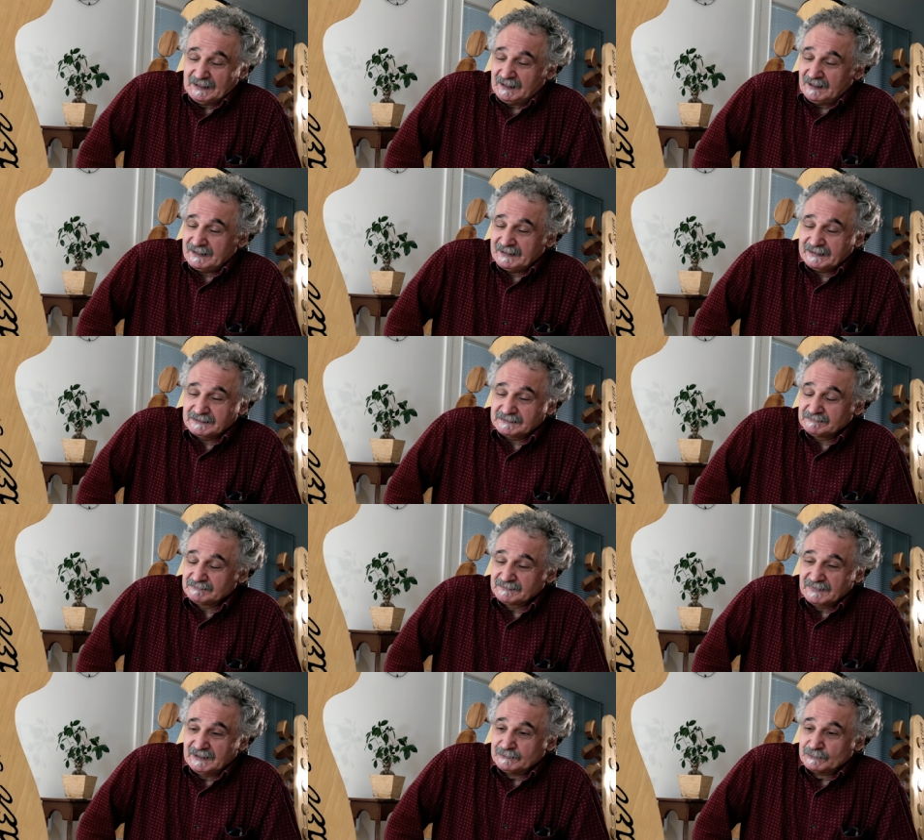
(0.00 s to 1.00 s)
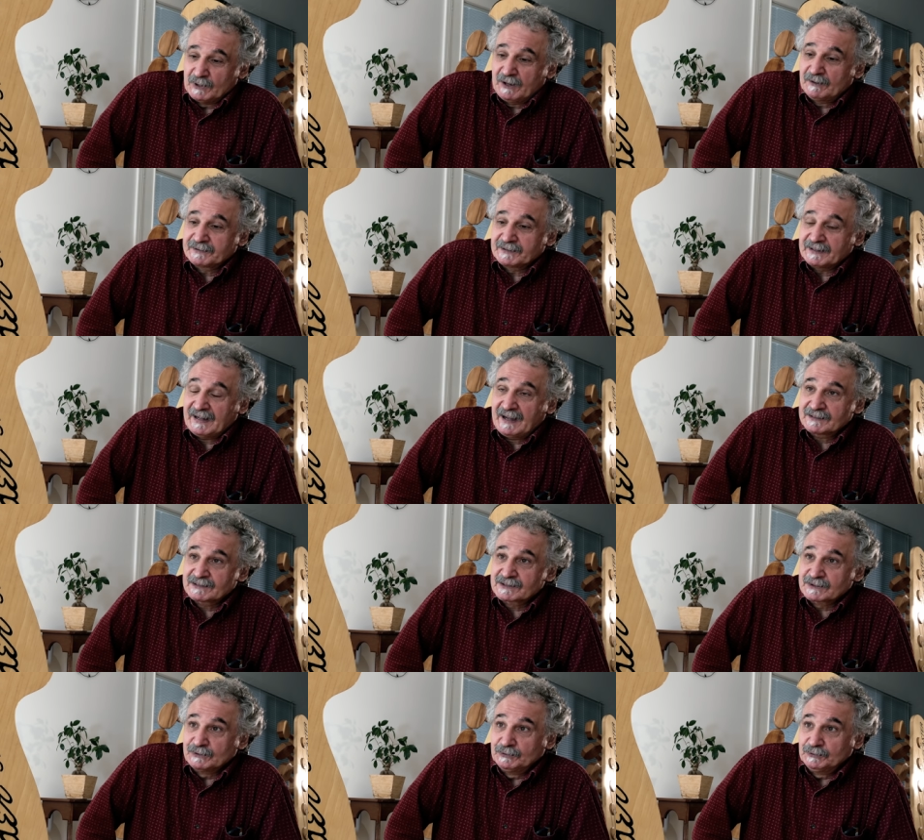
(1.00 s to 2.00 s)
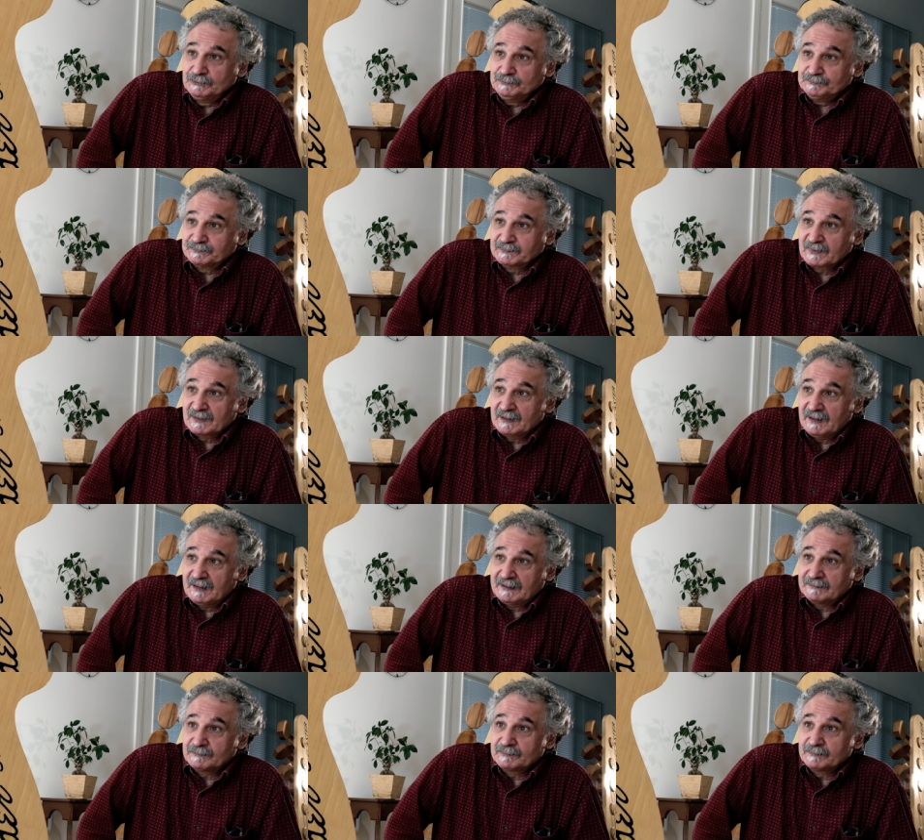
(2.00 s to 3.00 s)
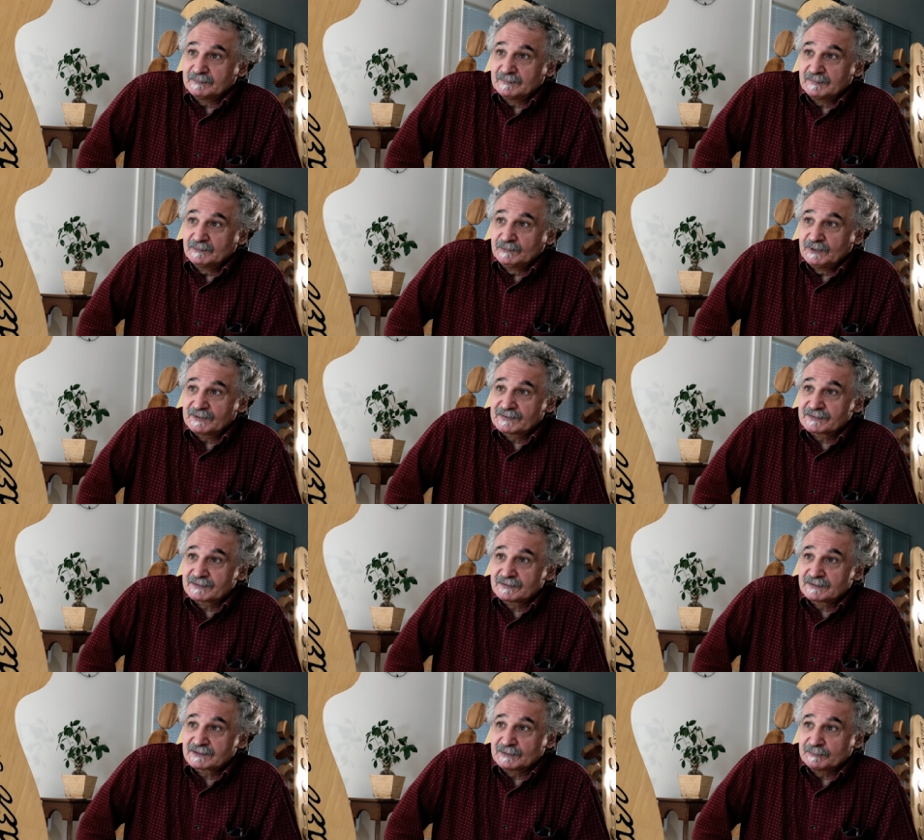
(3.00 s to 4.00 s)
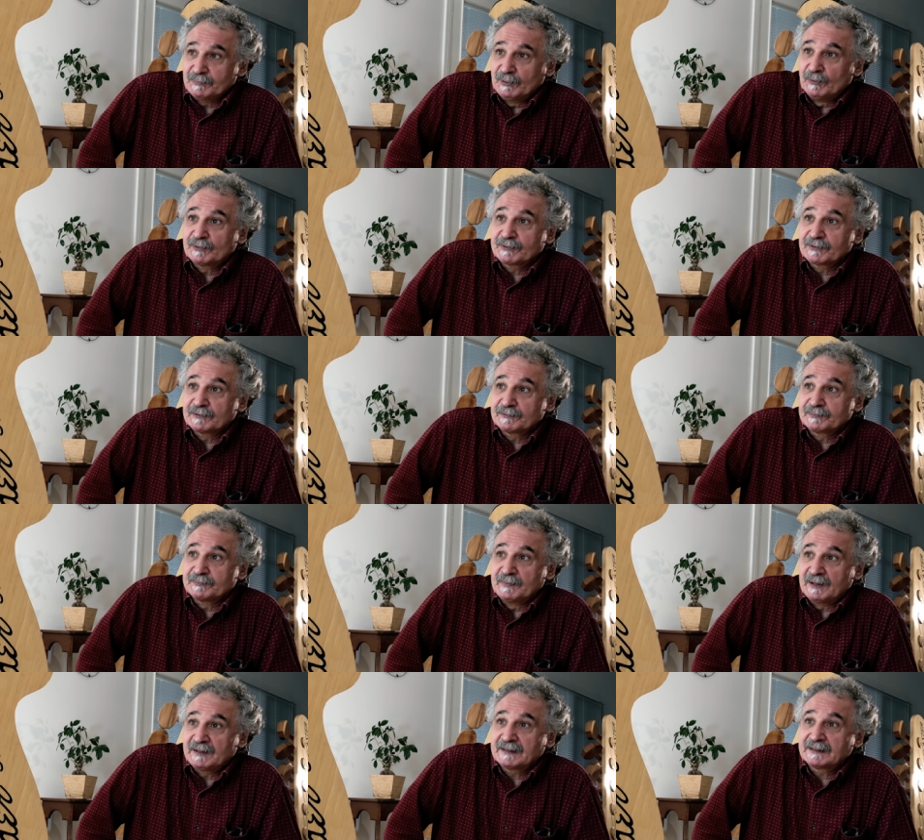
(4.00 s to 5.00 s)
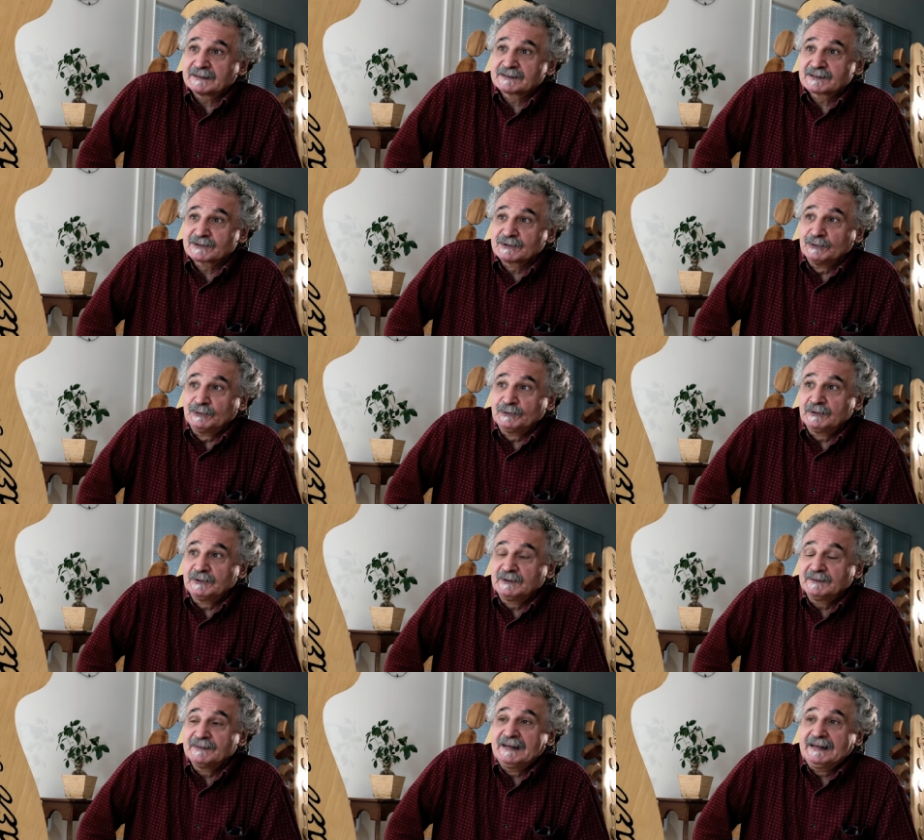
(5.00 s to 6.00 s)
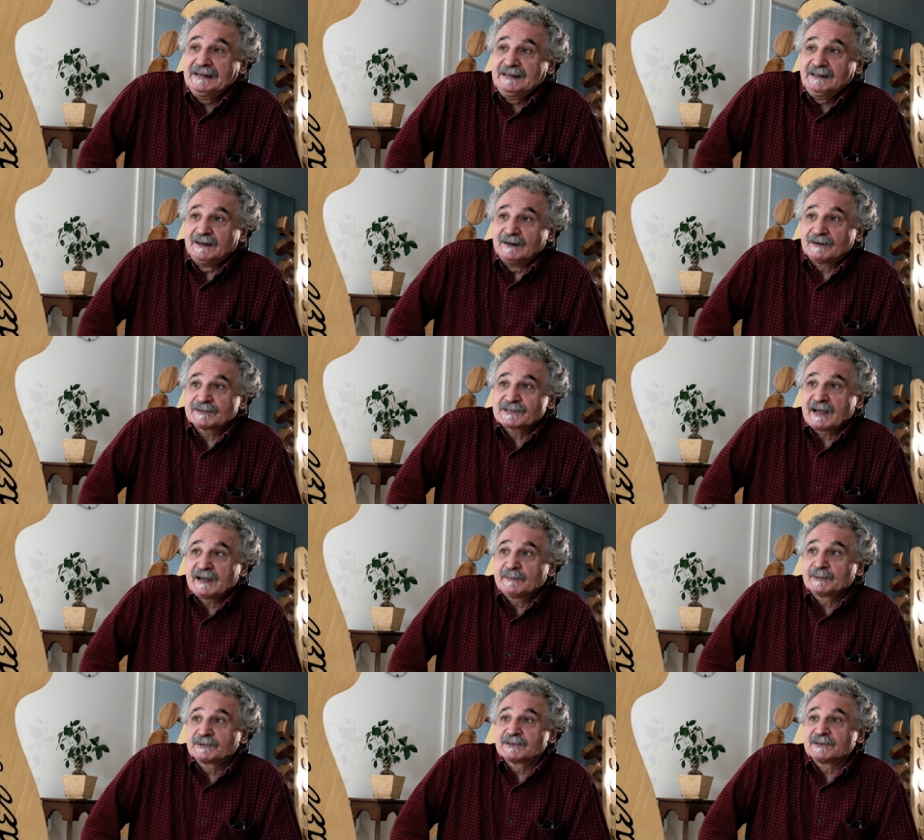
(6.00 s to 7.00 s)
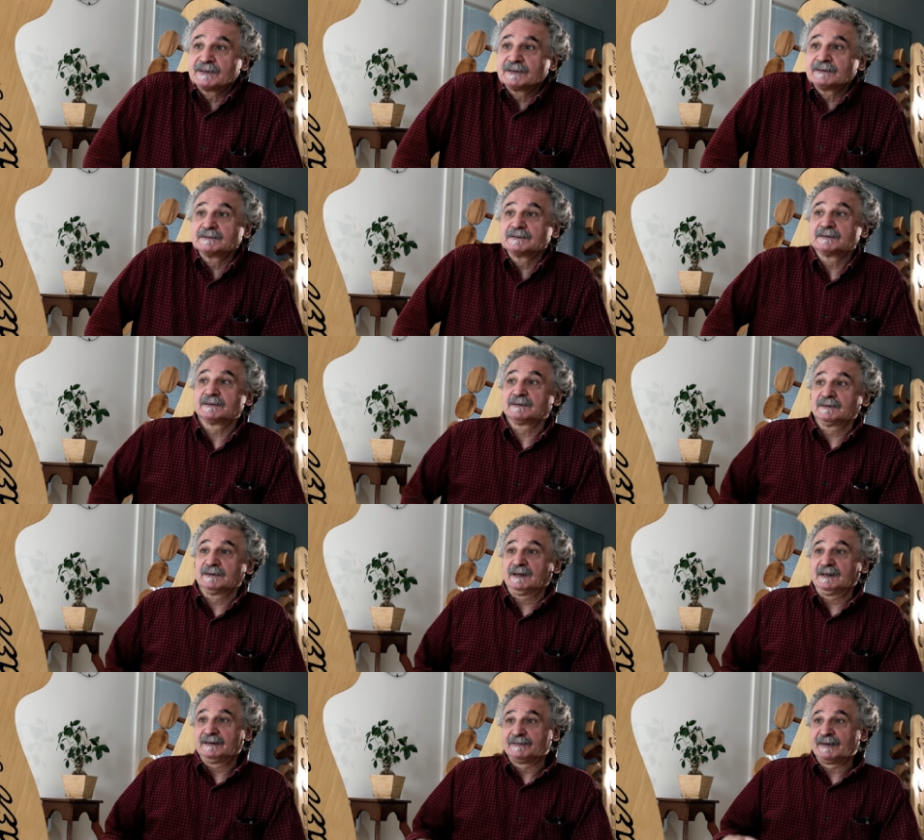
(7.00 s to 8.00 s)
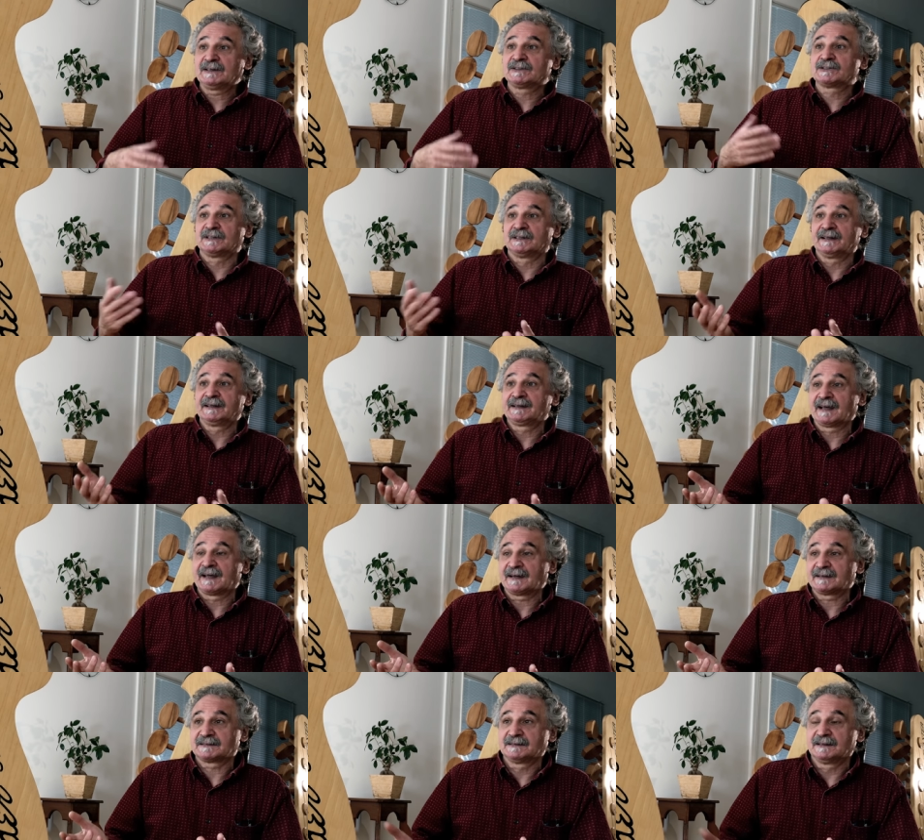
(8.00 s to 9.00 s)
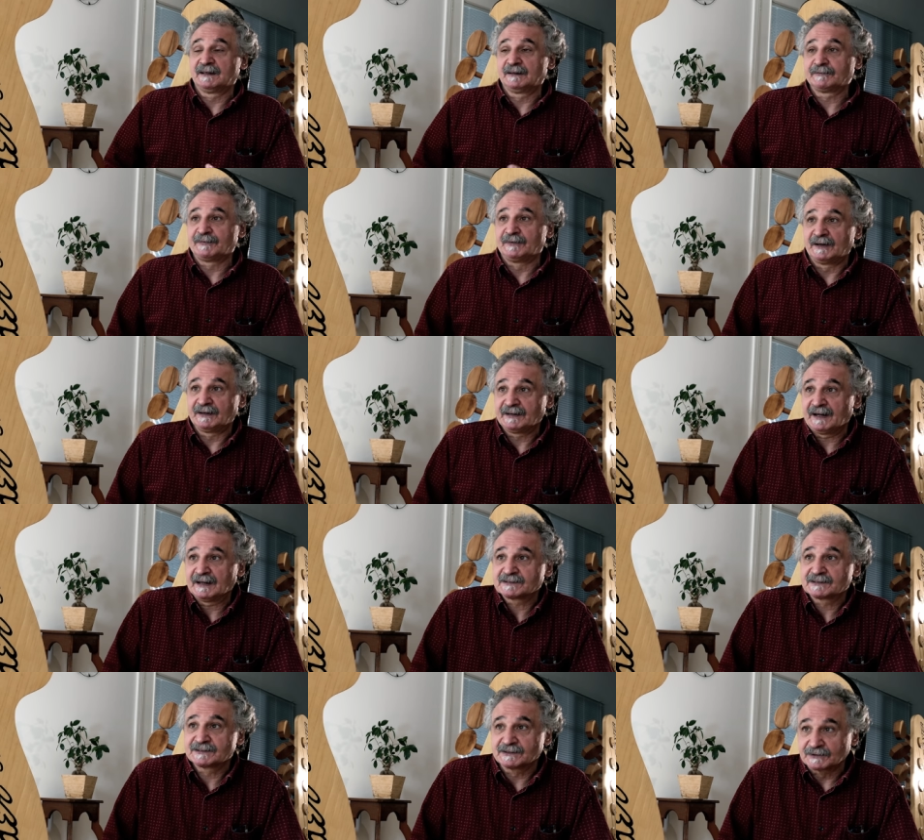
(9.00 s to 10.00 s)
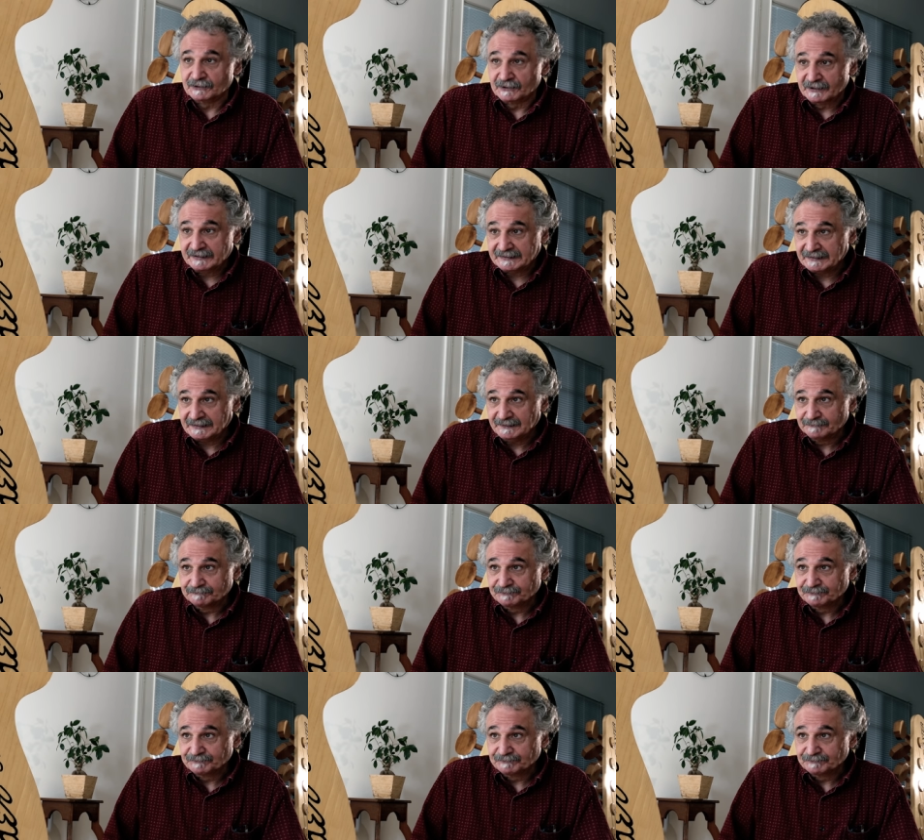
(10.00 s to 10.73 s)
I enrolled at art school, and with support of my school I was able to eventually get a fine arts degree.